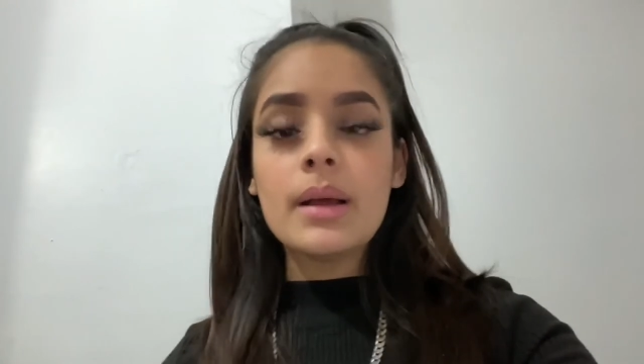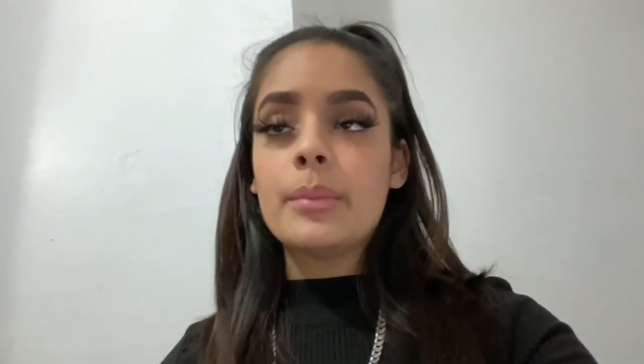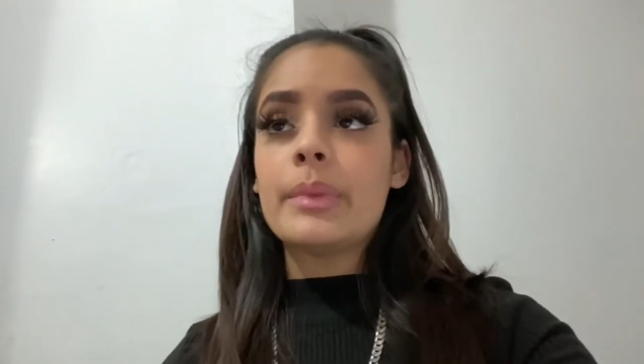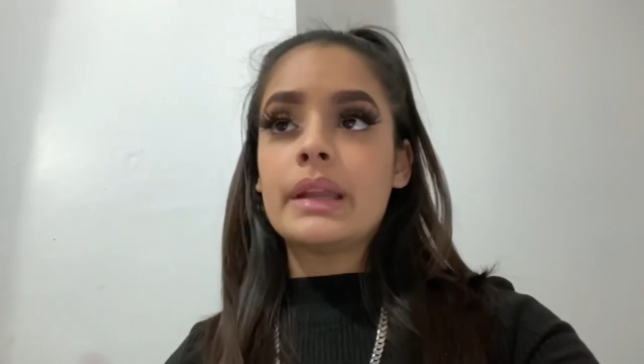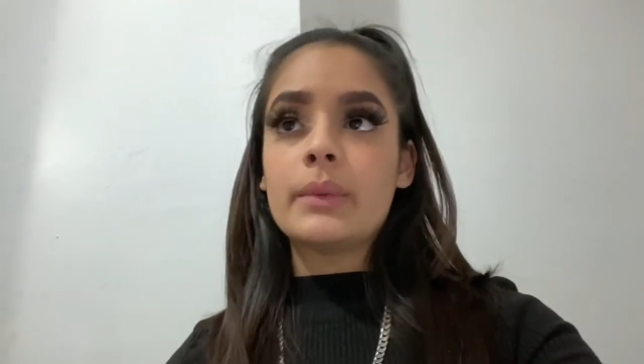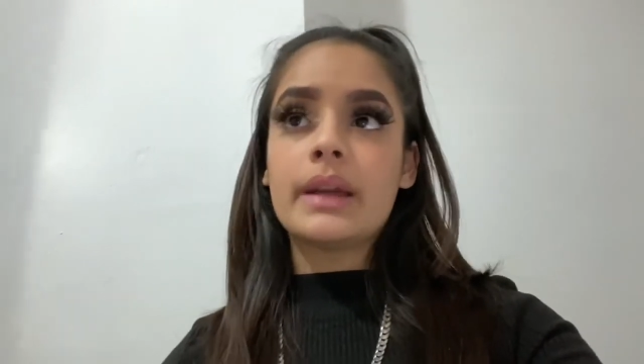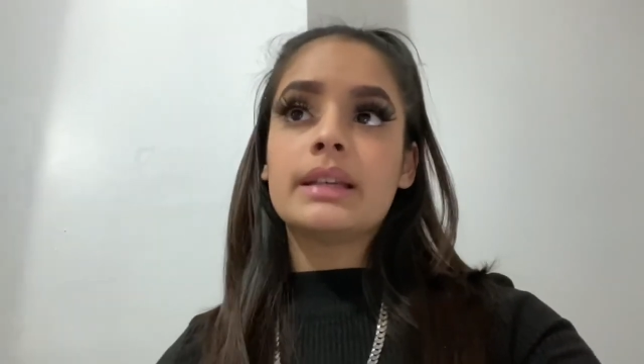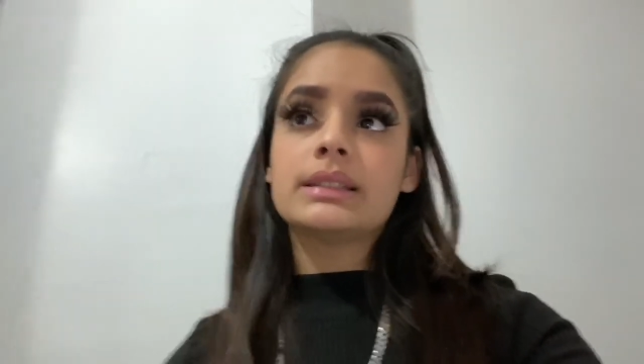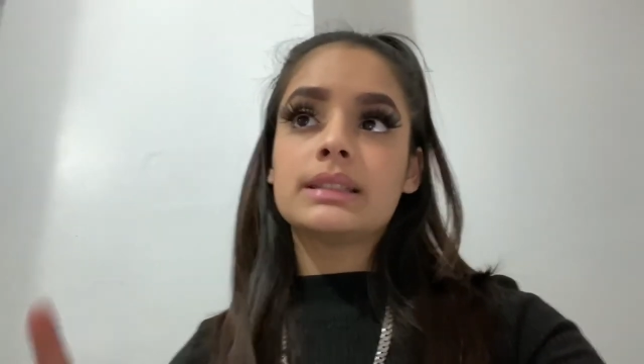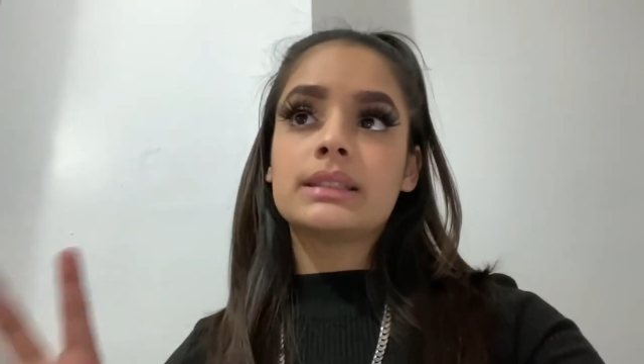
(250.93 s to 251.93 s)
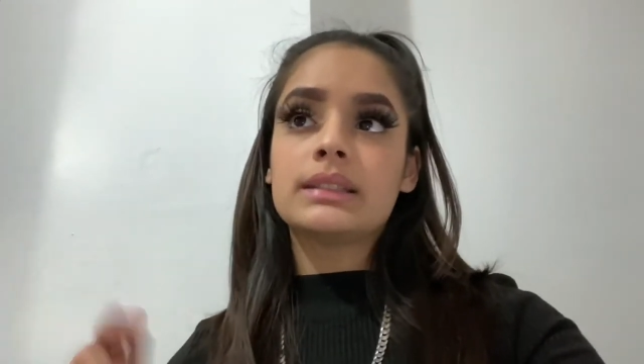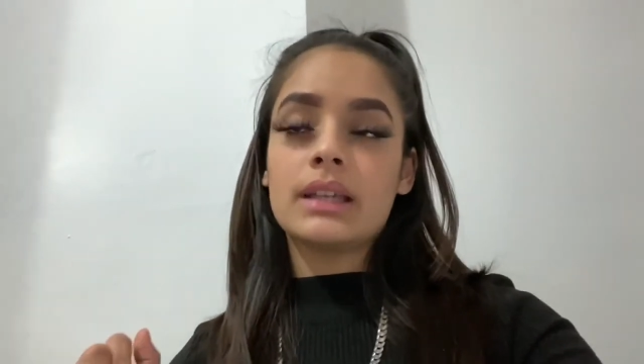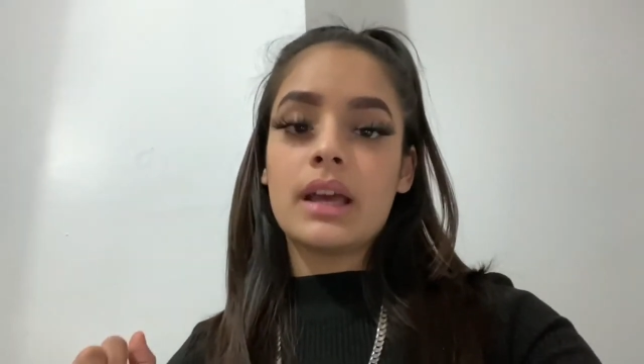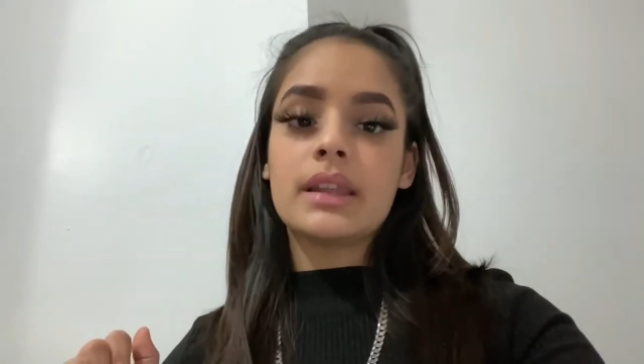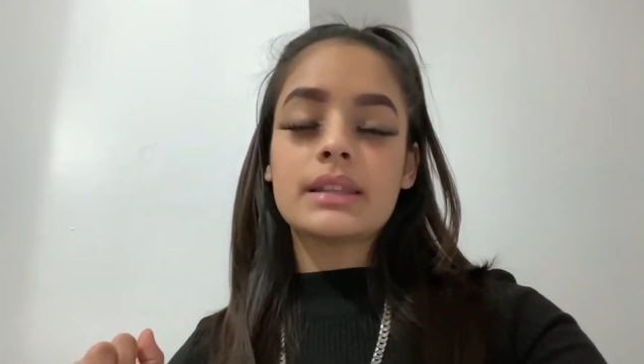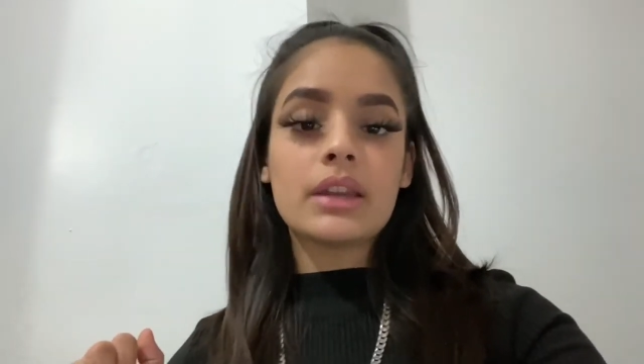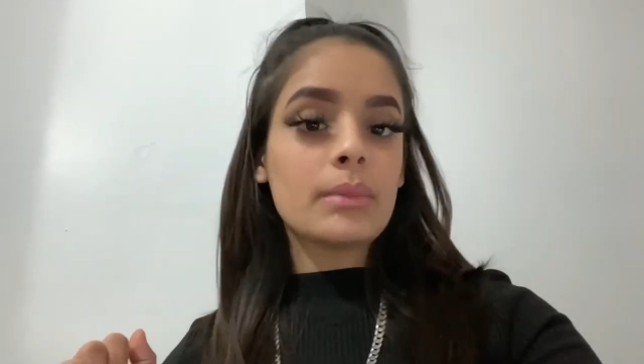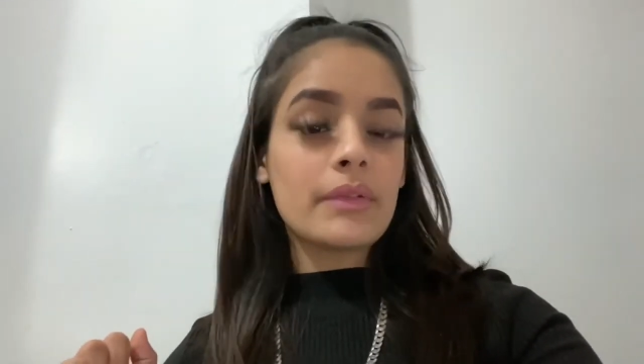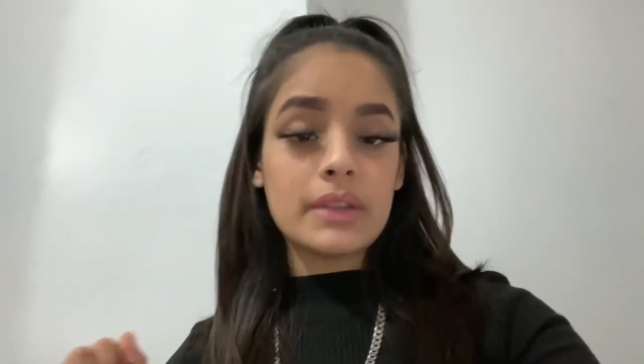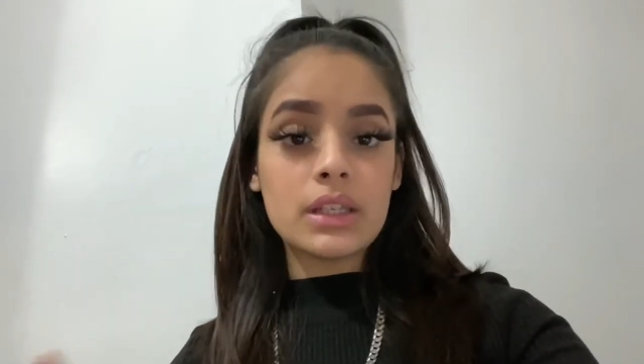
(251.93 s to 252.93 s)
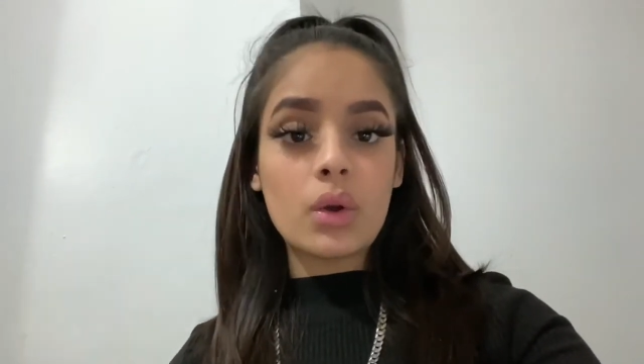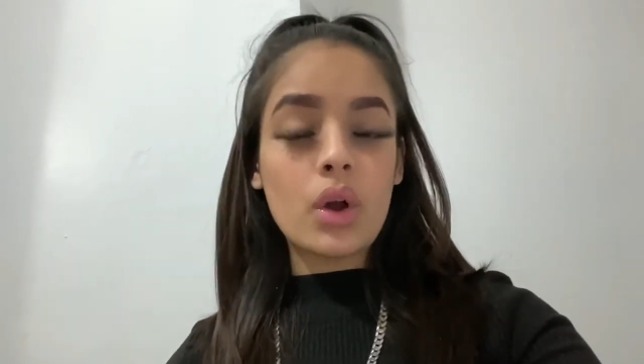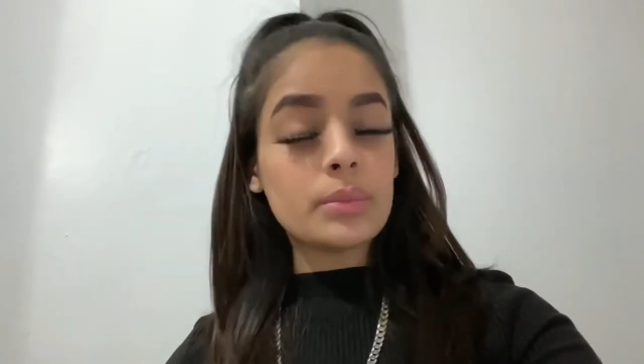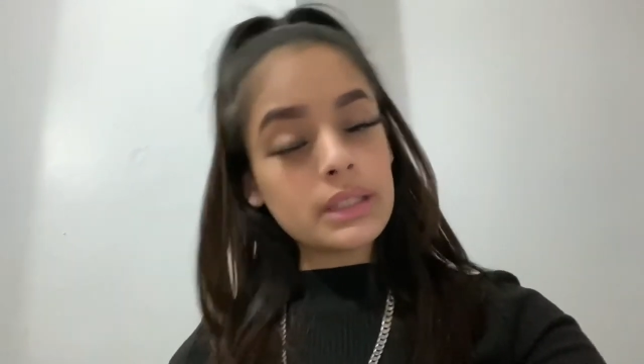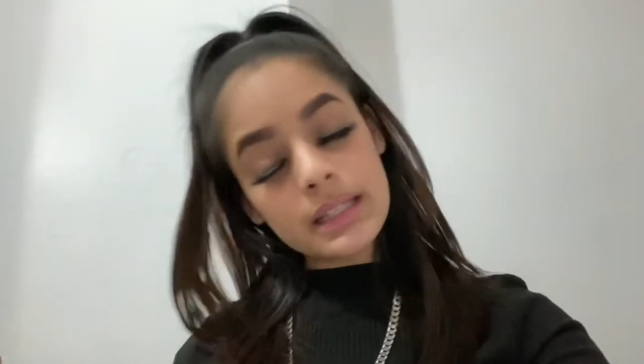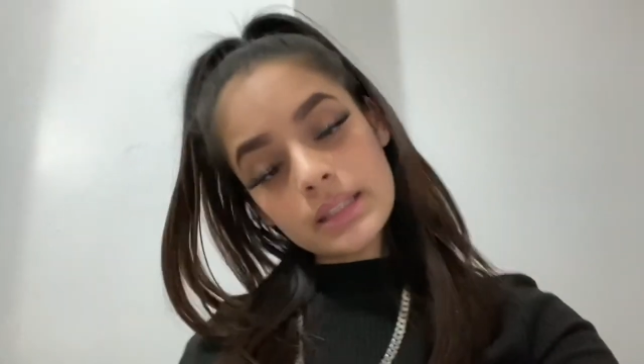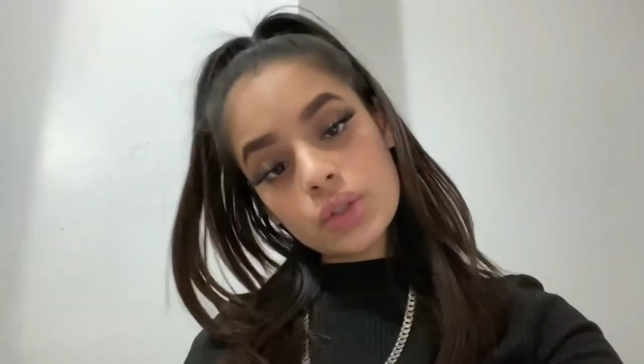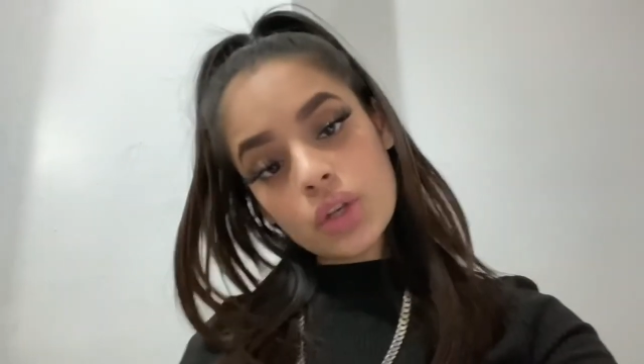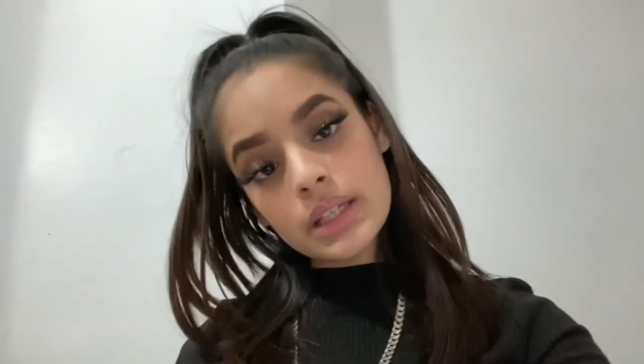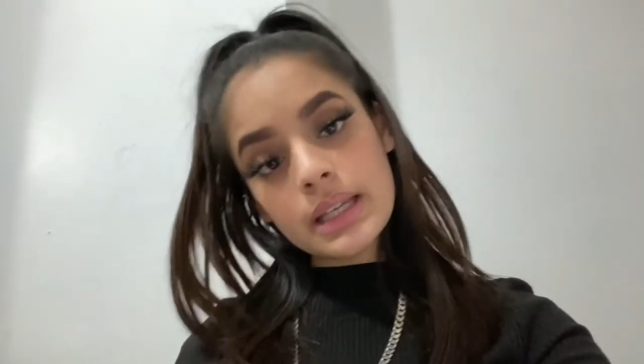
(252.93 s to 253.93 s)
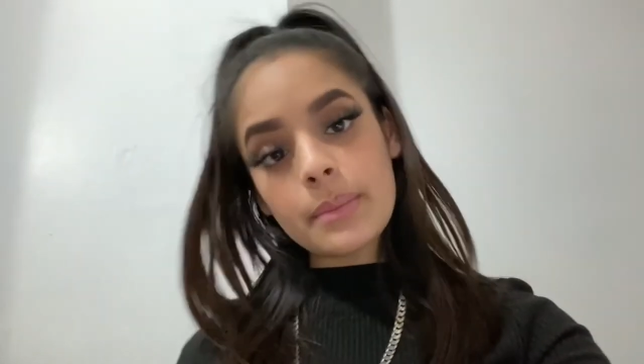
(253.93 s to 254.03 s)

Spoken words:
But anyways, yeah, that's the end of my video. I hope you guys enjoyed it.